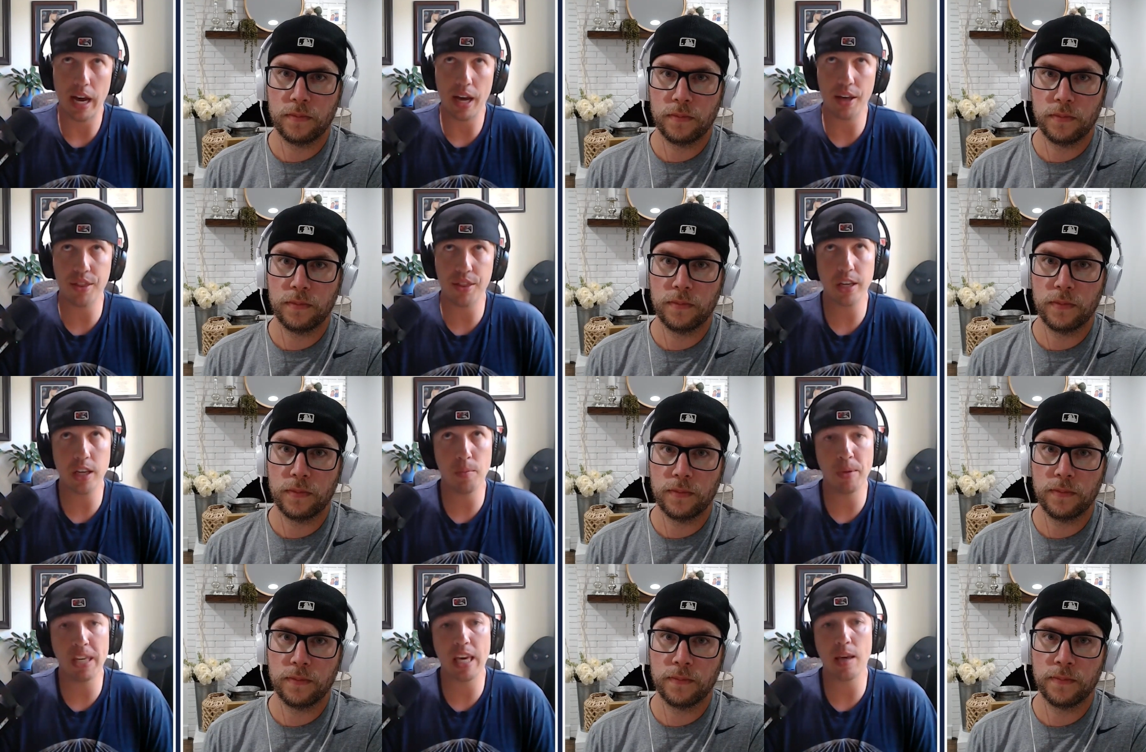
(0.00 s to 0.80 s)
Speaker 1: I think
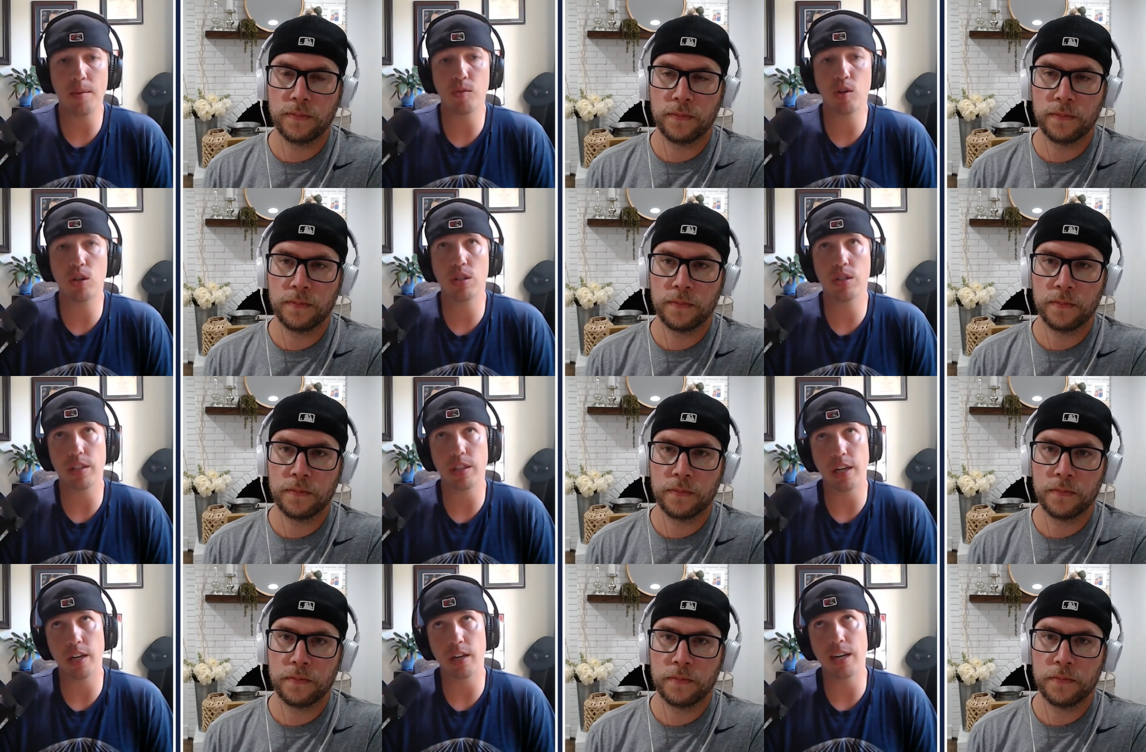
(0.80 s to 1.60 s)
it became
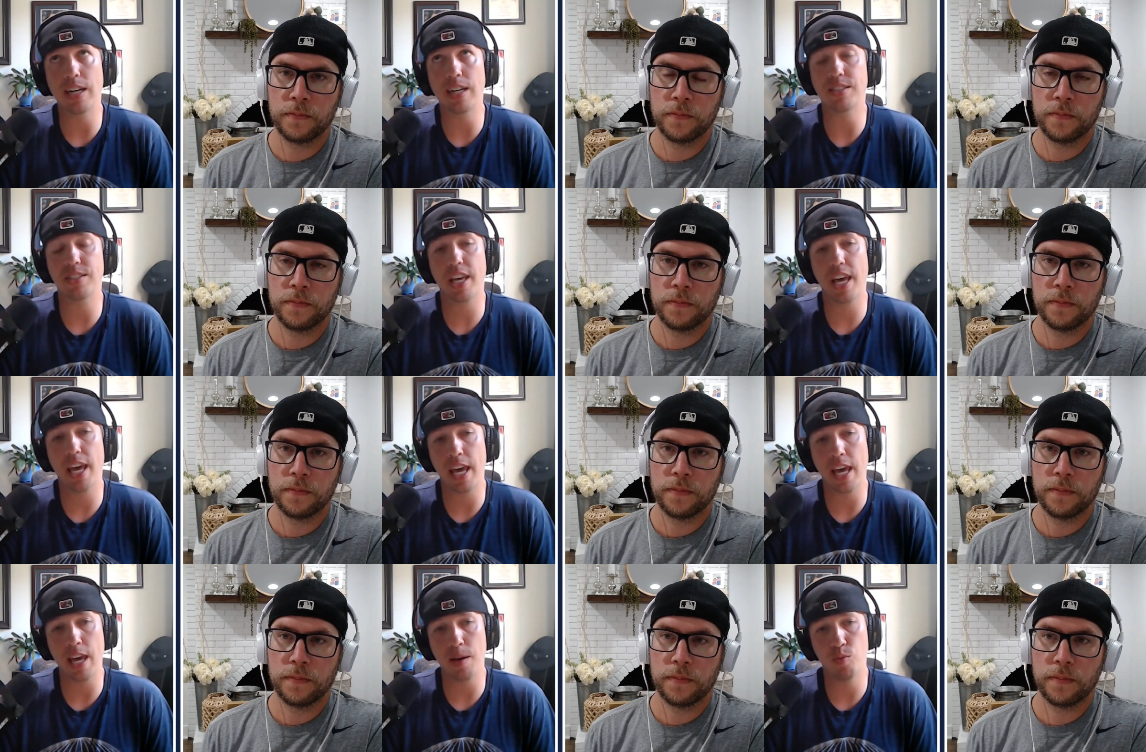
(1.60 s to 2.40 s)
clear as
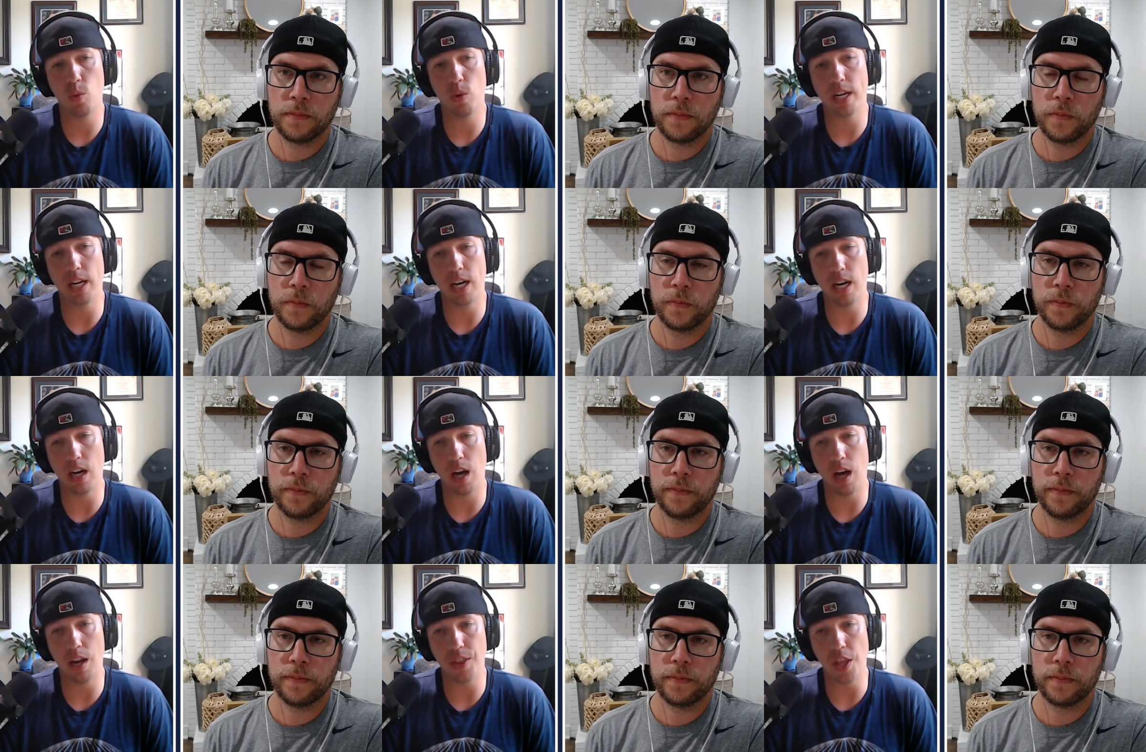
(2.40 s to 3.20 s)
camp went
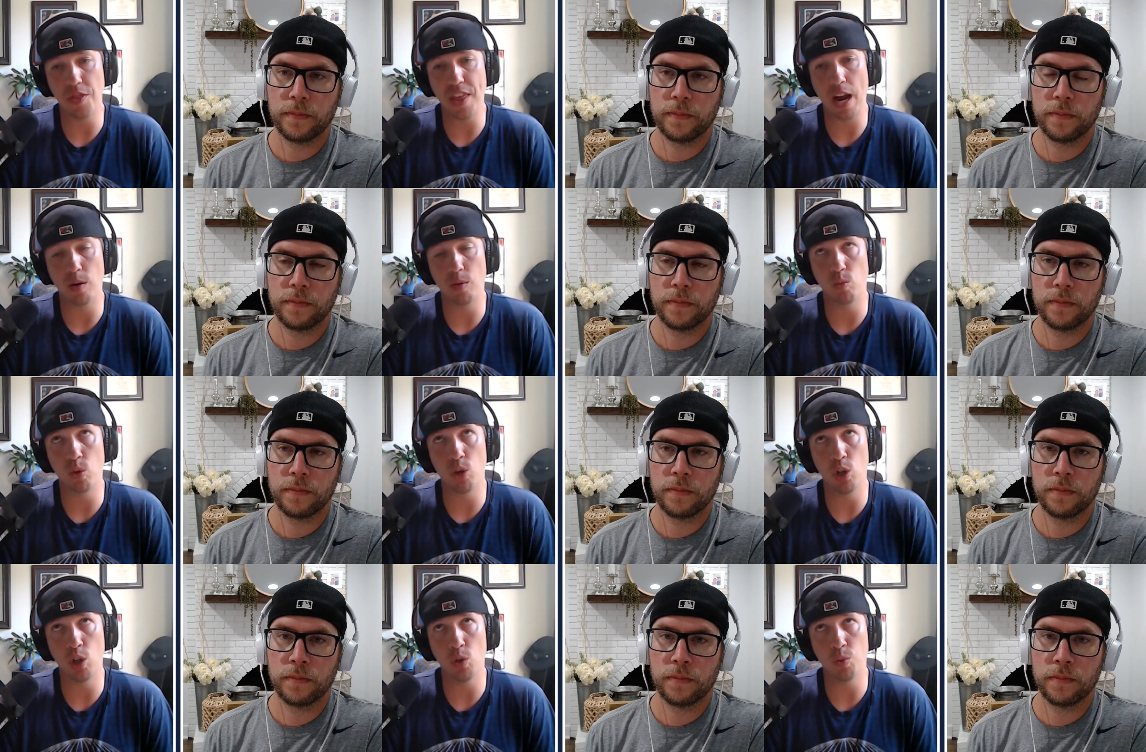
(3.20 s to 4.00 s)
on that that
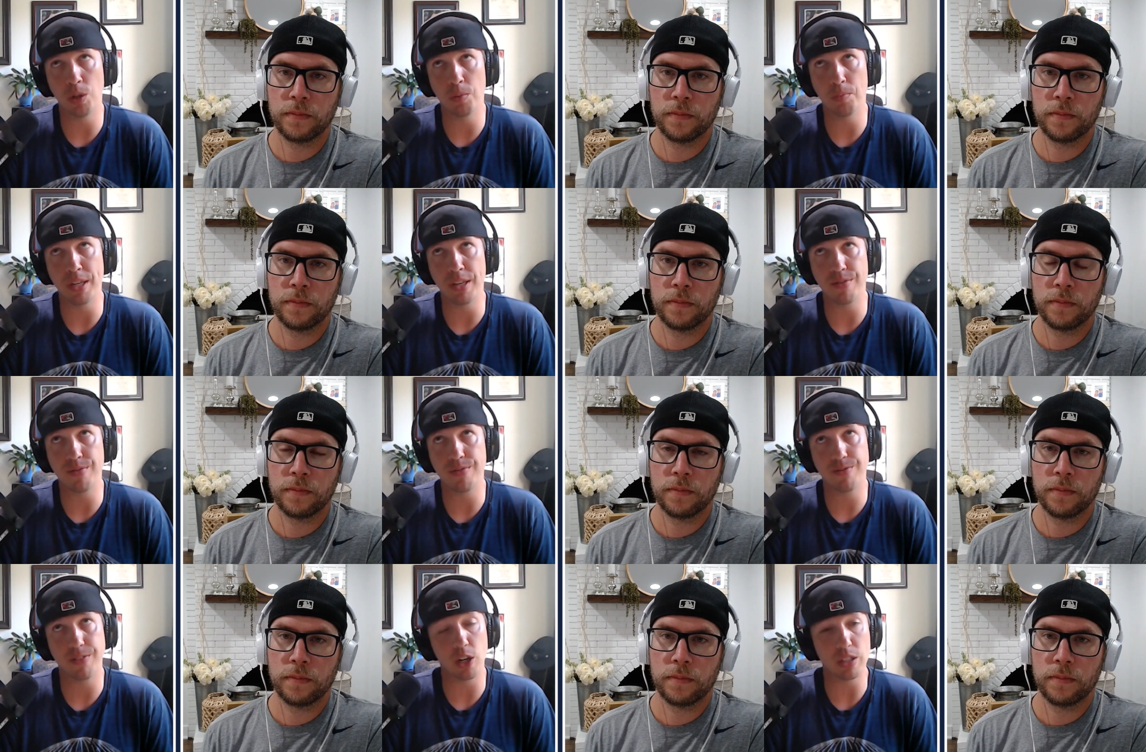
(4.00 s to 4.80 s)
role would
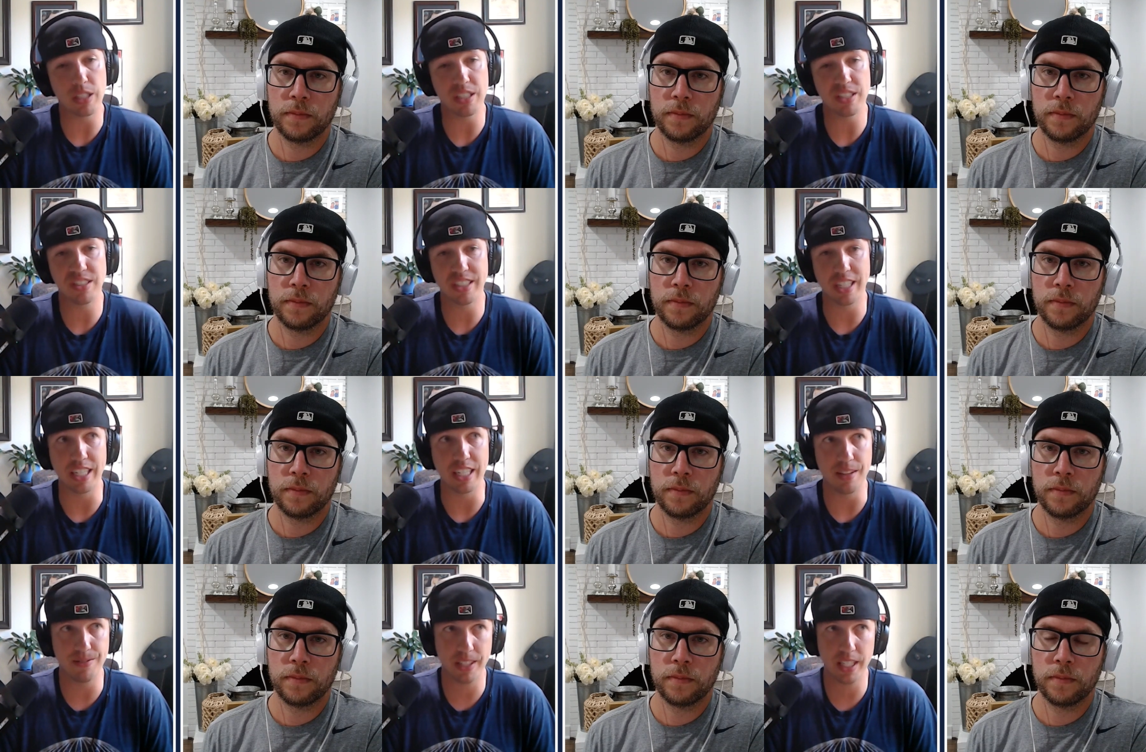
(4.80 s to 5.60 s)
be fairly
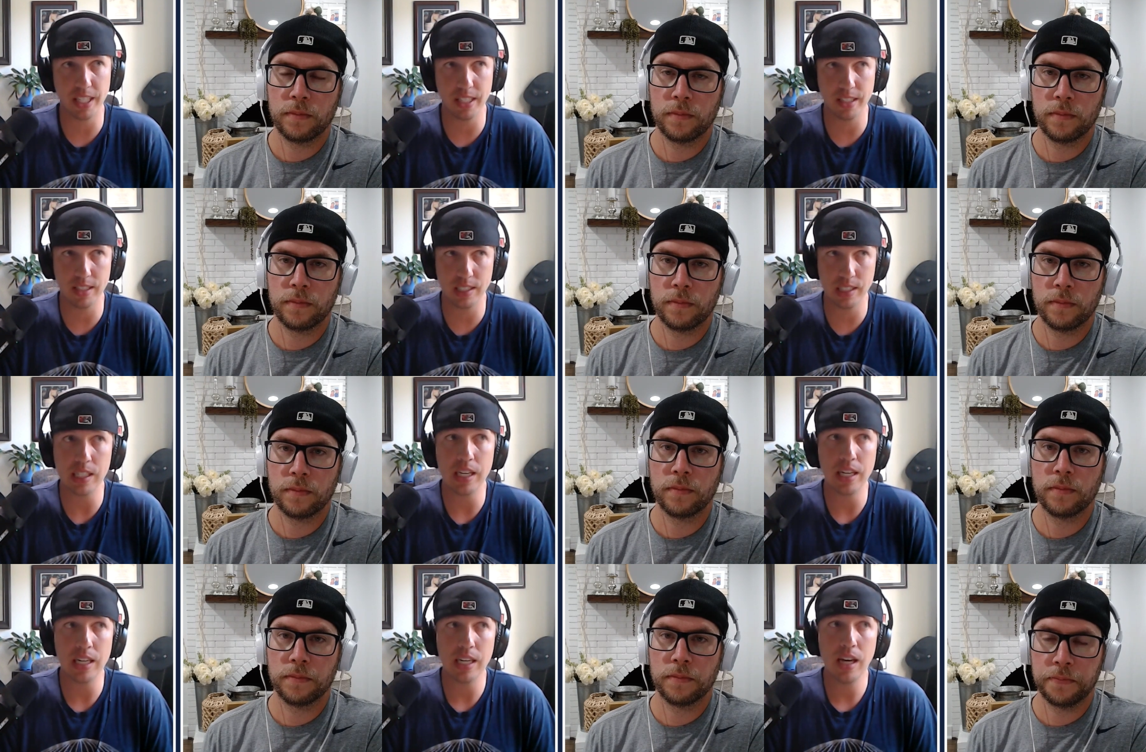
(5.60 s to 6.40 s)

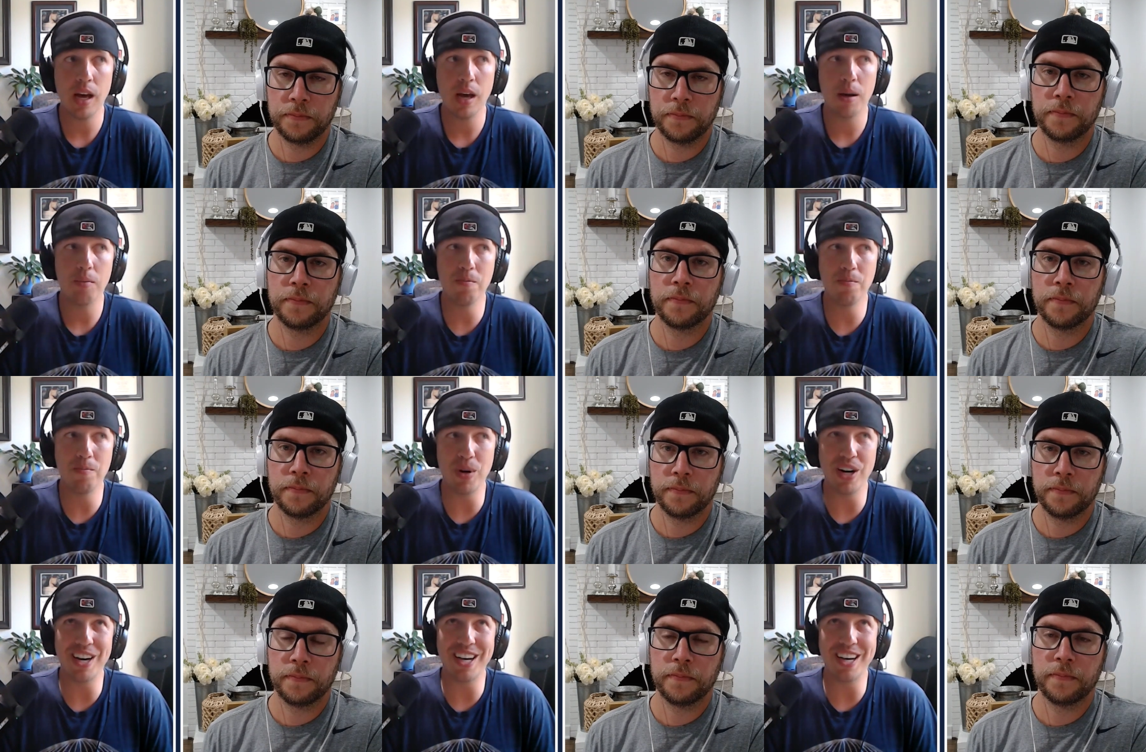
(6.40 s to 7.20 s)
significant,
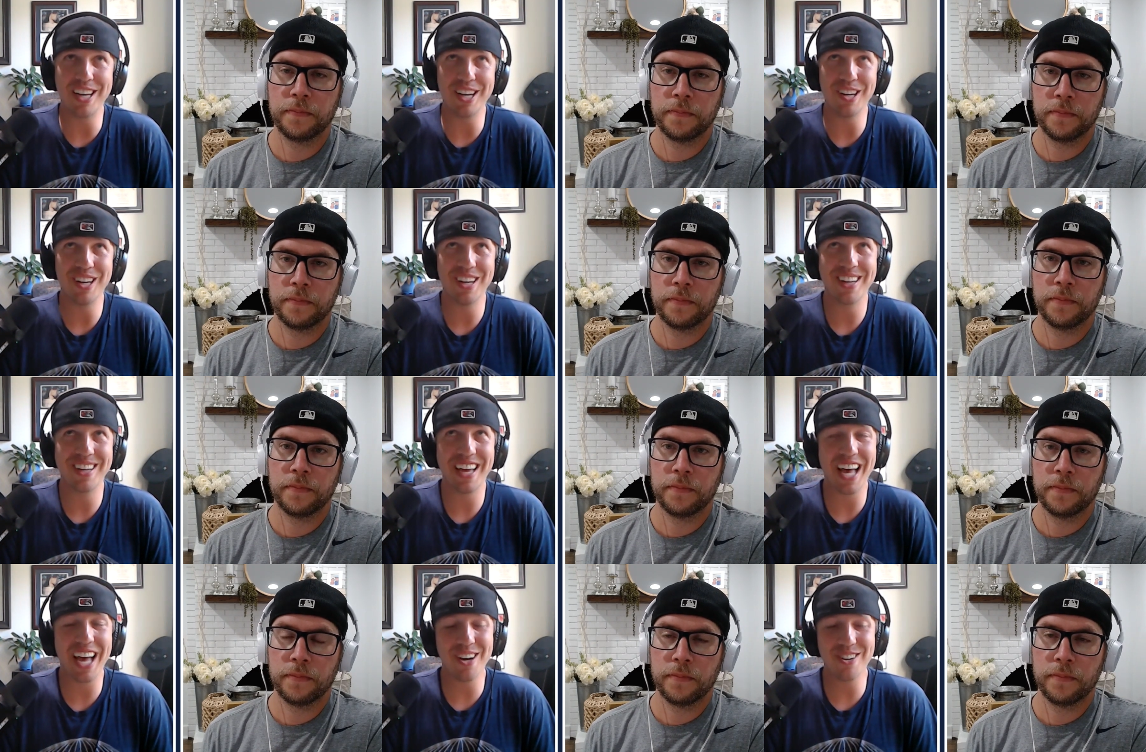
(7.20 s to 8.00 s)
but
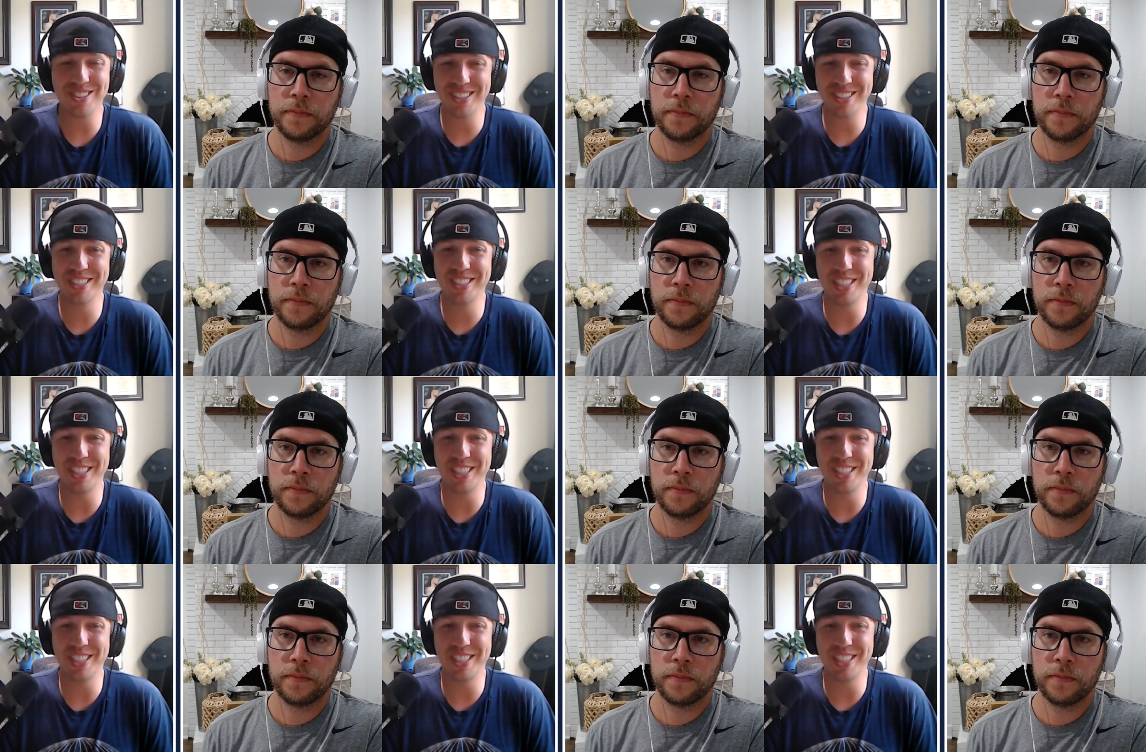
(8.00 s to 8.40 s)
how